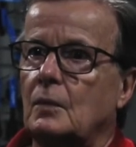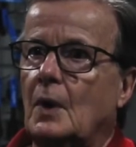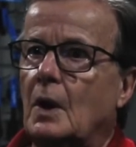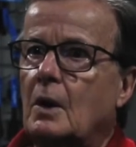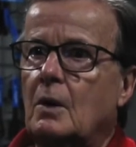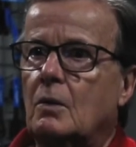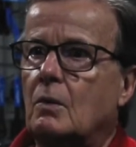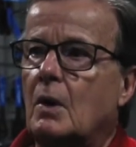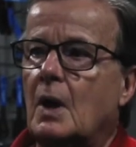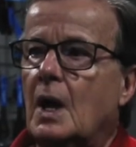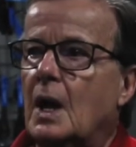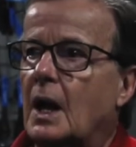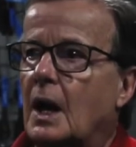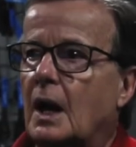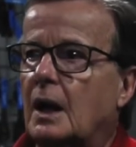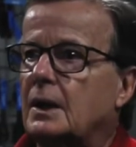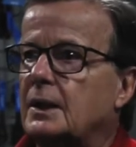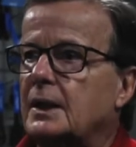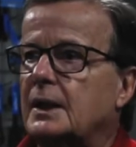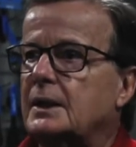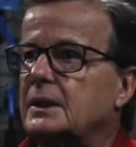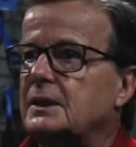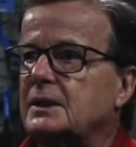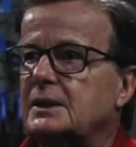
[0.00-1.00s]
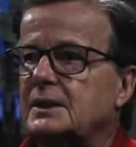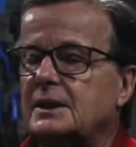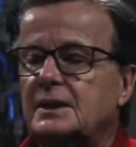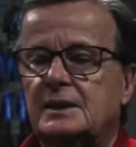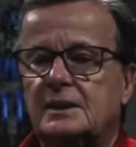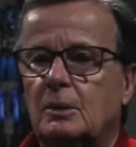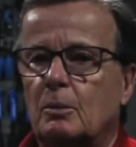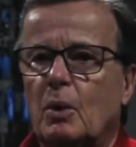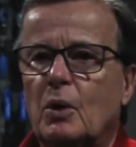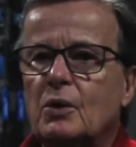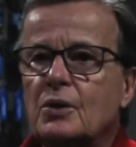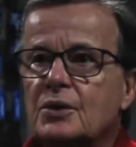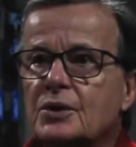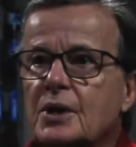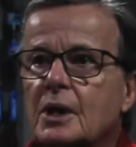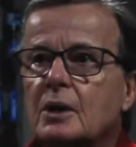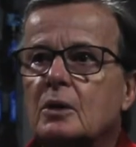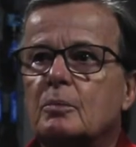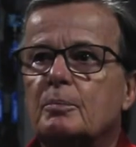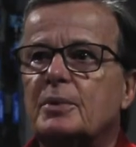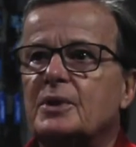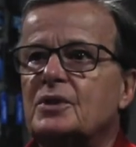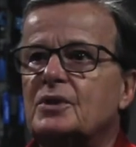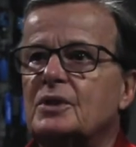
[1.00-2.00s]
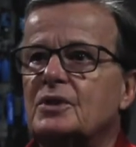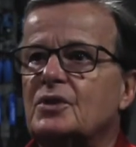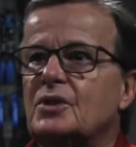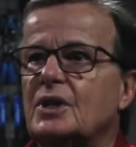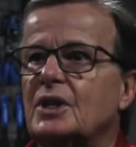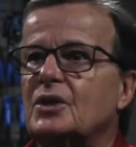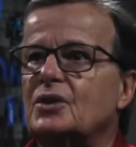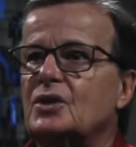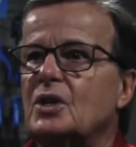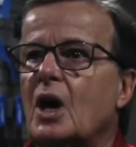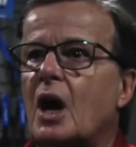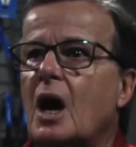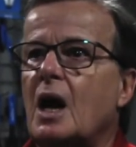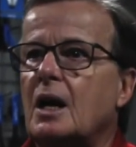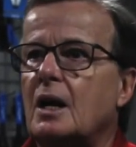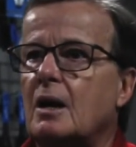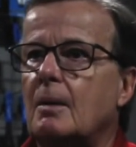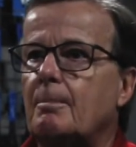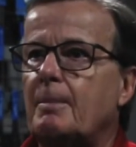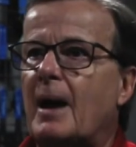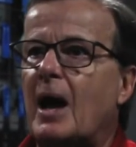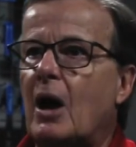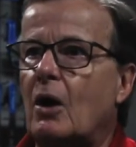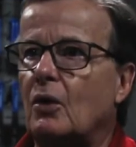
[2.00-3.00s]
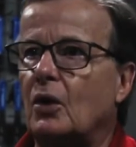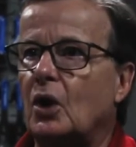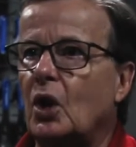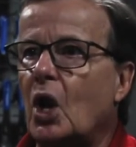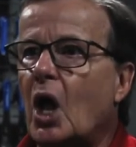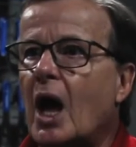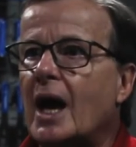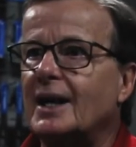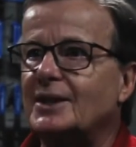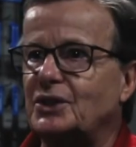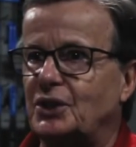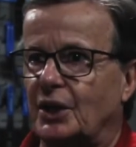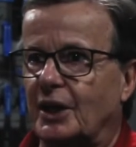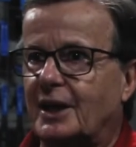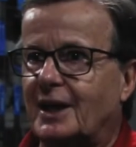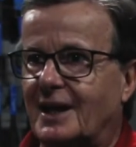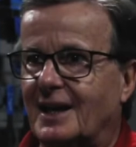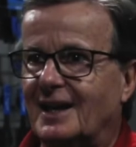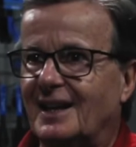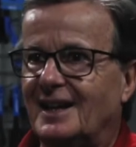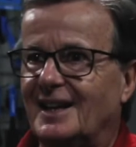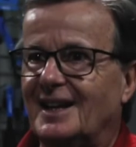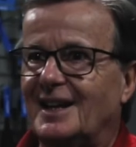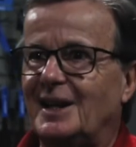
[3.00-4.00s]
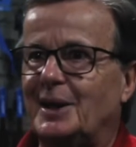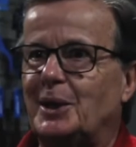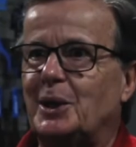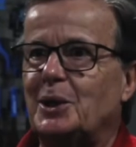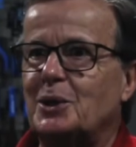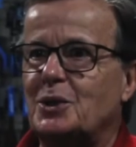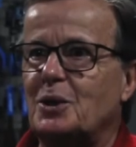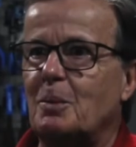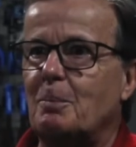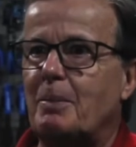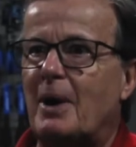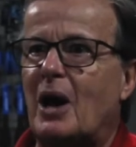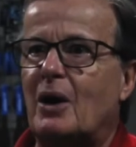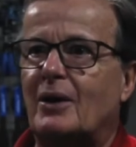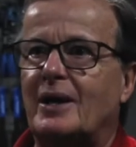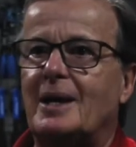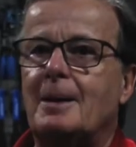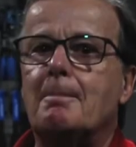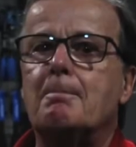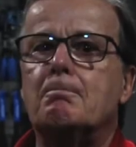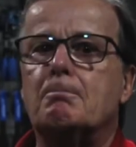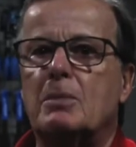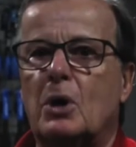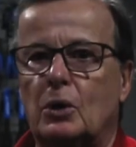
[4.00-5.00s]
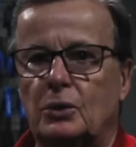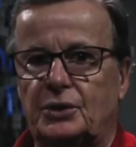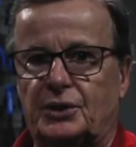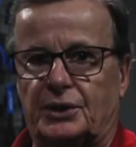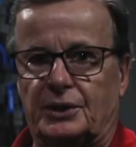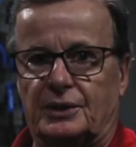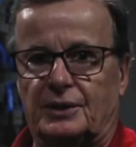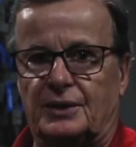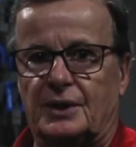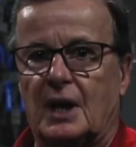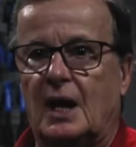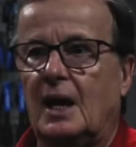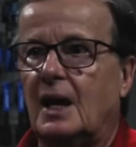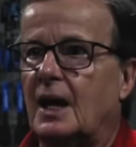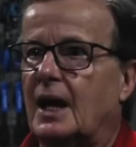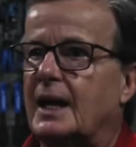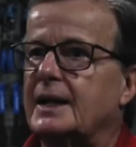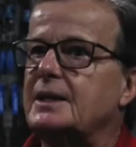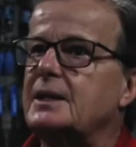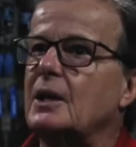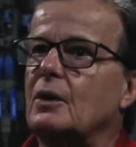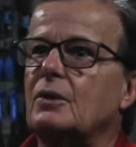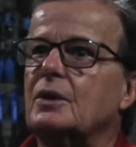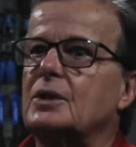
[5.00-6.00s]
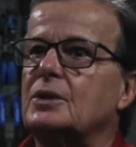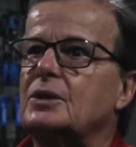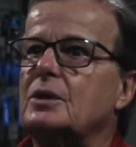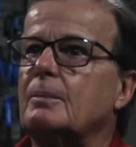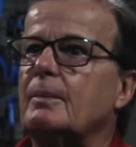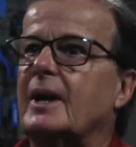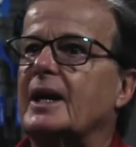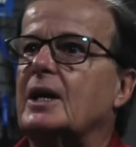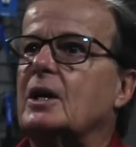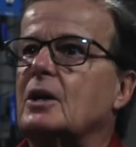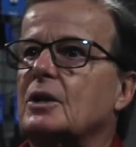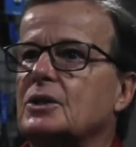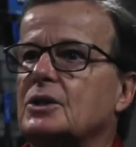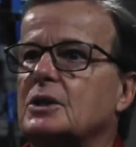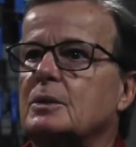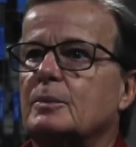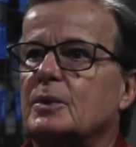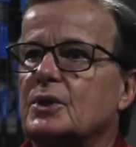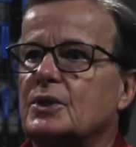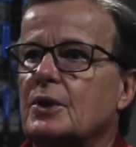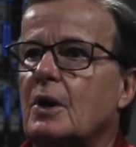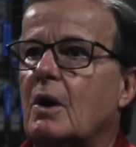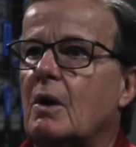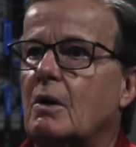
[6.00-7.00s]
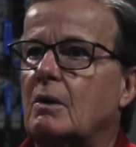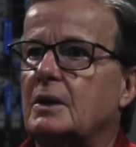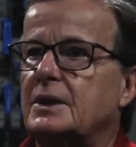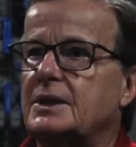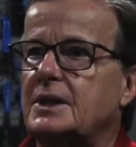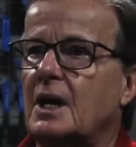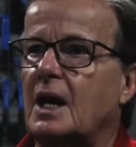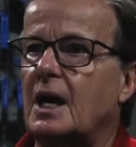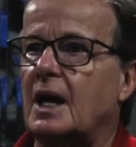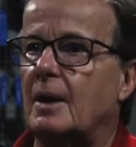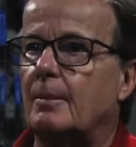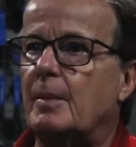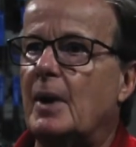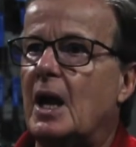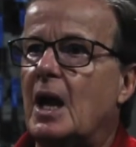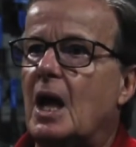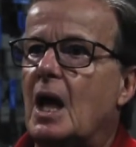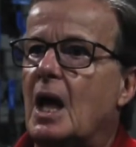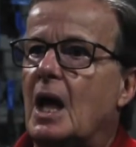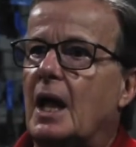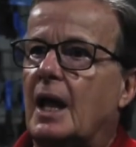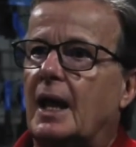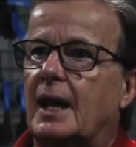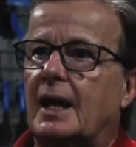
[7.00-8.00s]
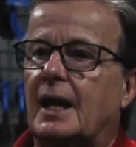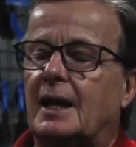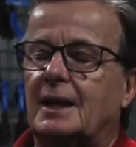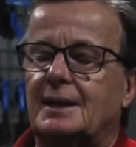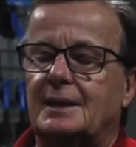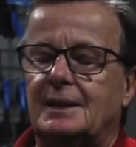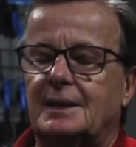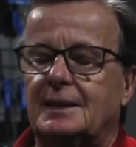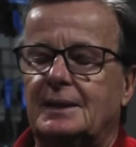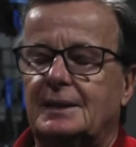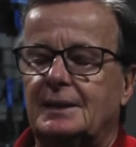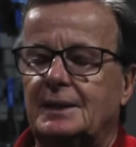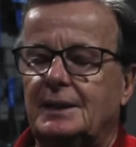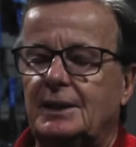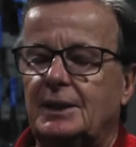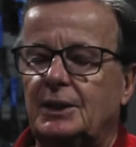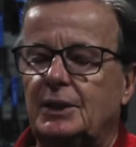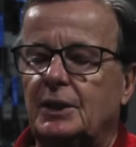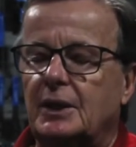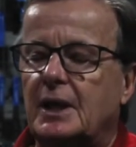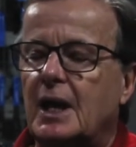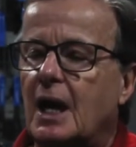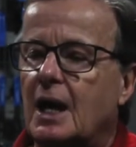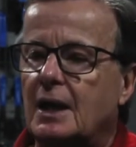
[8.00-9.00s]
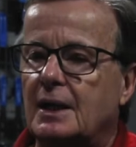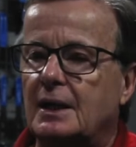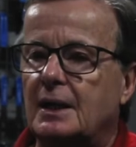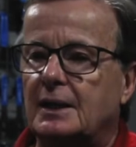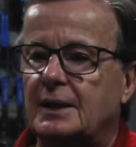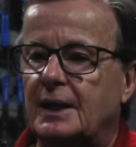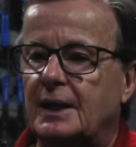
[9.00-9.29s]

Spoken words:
No. The motorcycle business is not about logic. It is about emotions. I tell this to my customers all the time. You got,